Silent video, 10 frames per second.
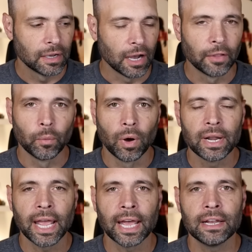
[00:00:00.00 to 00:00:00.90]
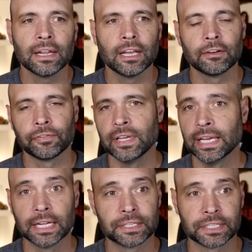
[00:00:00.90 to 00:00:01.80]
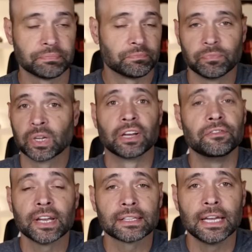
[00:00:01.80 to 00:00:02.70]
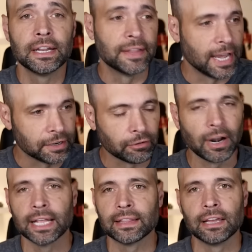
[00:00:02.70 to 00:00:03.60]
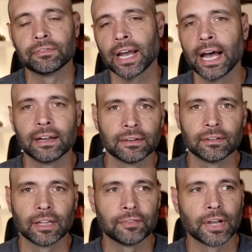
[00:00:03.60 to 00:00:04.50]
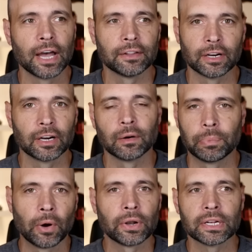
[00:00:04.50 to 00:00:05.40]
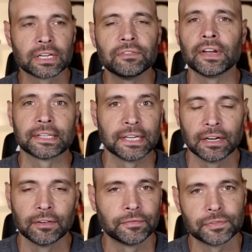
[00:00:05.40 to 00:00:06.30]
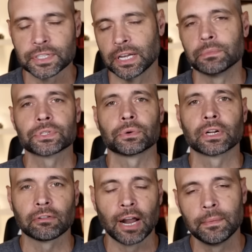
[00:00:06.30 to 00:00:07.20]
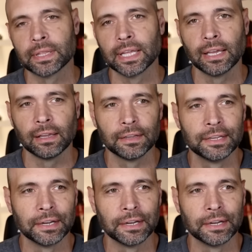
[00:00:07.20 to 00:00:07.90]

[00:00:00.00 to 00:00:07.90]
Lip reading: on the one hand, if he gets convicted, then great. They've got their opponent convicted of some sort of crime that they,